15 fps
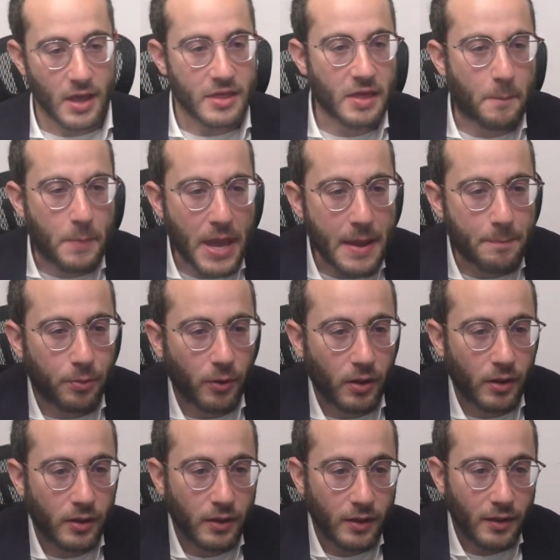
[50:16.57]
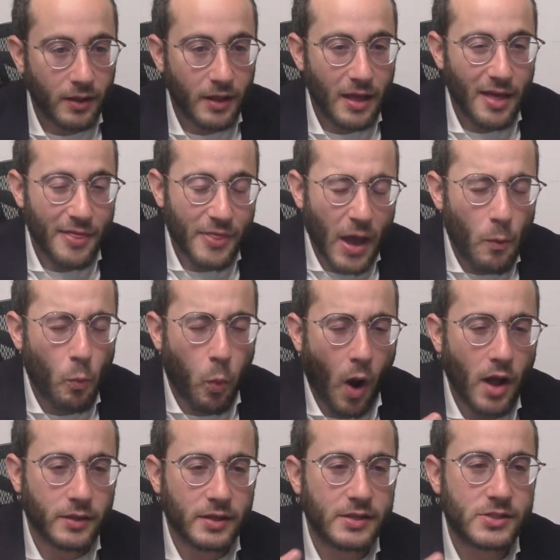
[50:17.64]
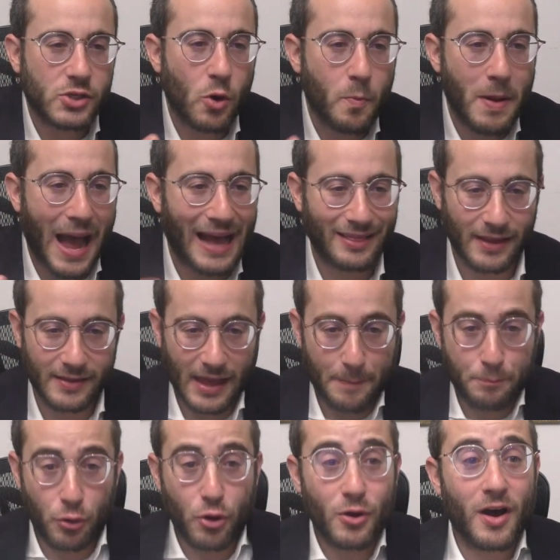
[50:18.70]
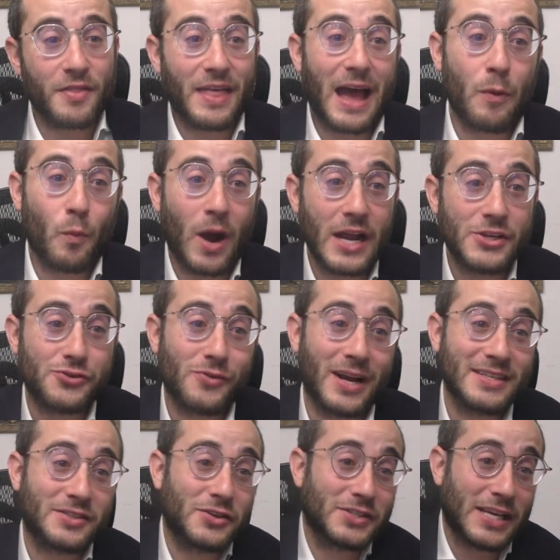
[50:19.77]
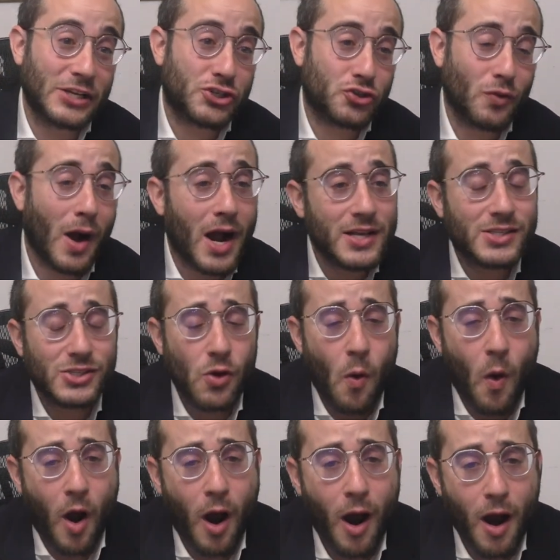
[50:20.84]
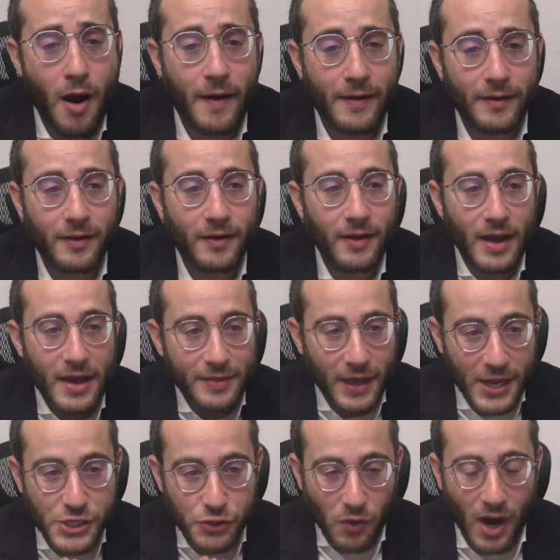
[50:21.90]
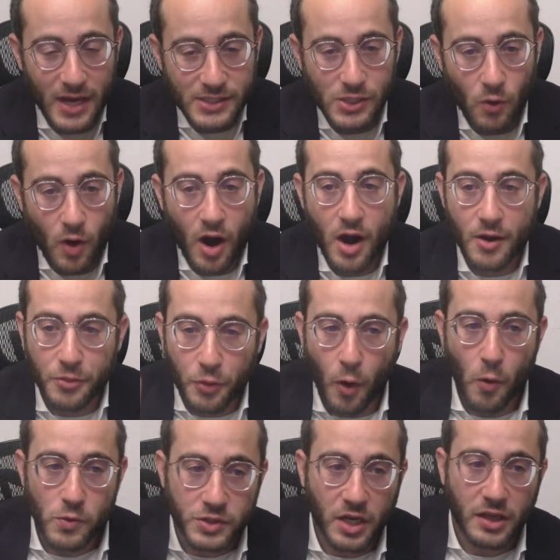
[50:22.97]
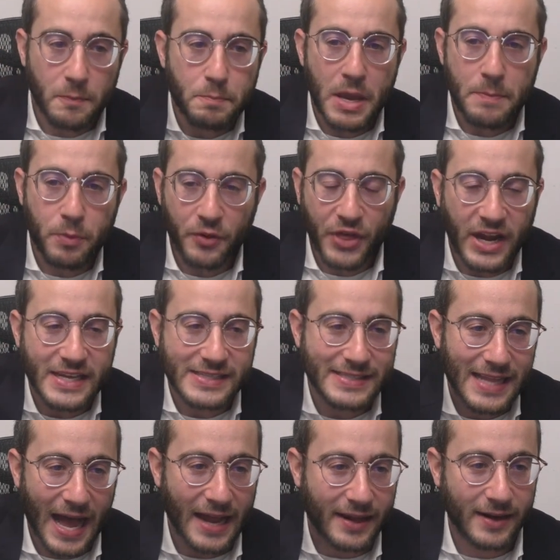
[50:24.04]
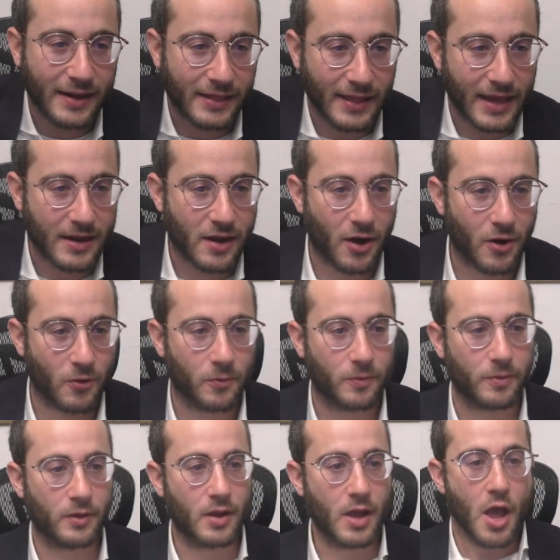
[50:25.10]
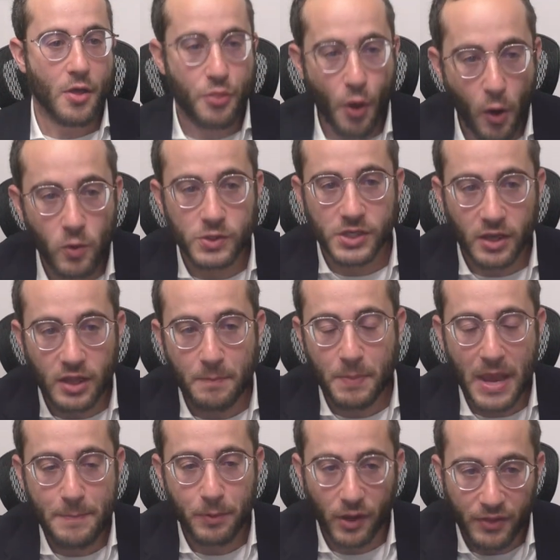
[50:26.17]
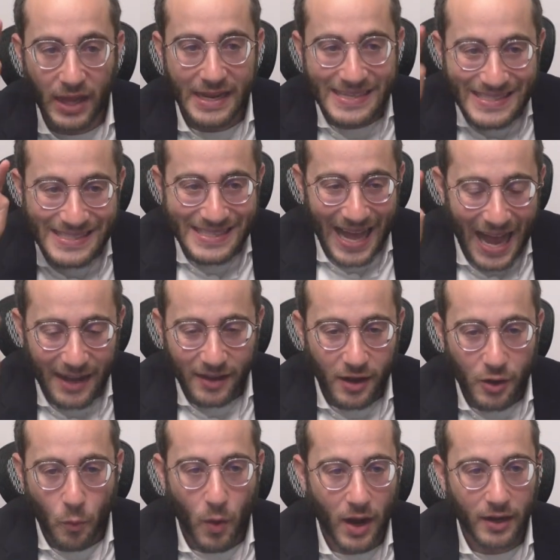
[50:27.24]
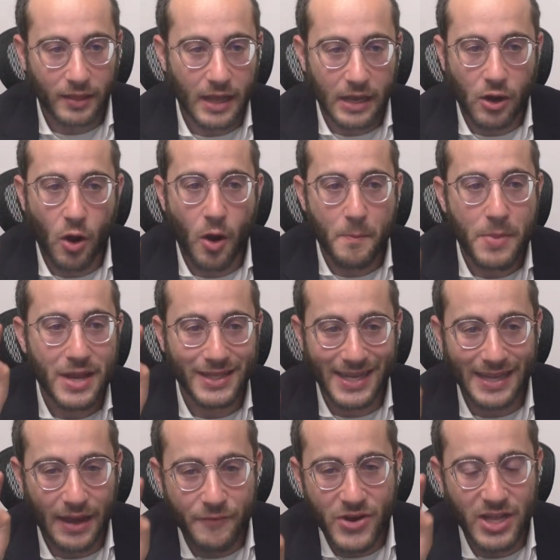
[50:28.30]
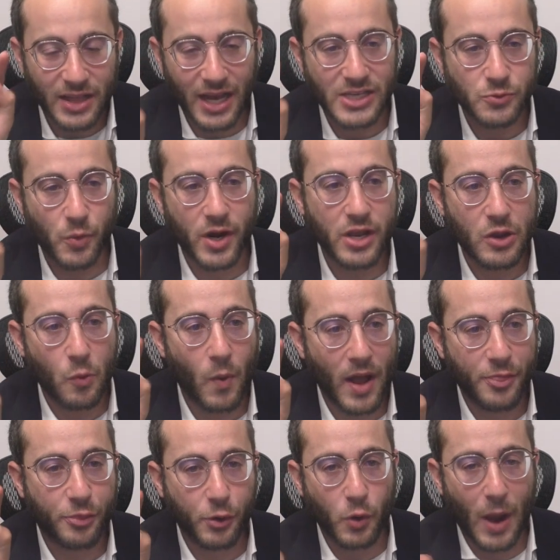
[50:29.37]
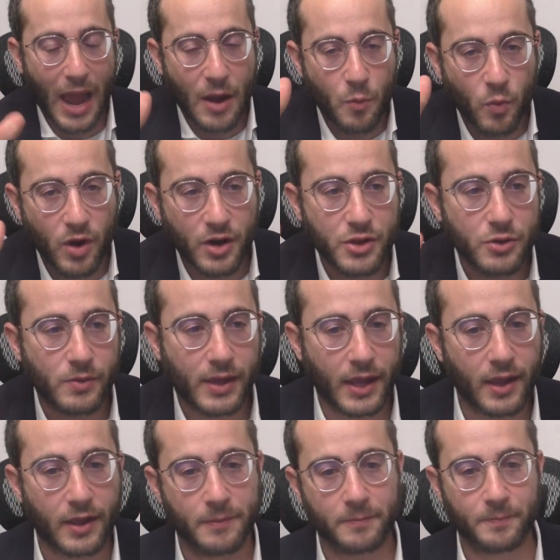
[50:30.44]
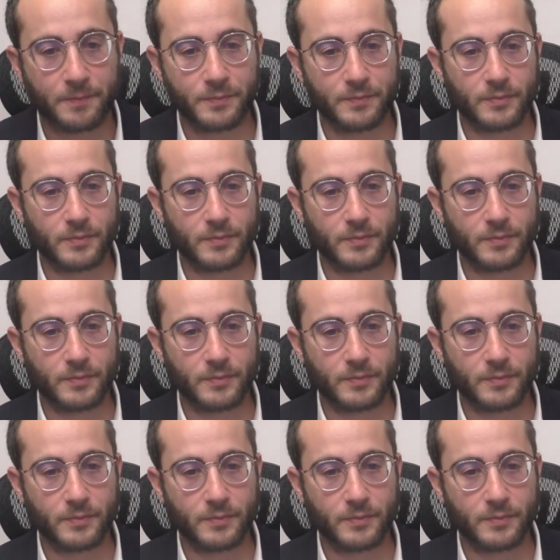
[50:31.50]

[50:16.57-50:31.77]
The people that wanted so badly. They put on that white dress because they tried so hard. They tried so hard. Those are the people that he's not going to let go. Those are the people that he's not going to want to let go and be like, I realize where you went through and where you came.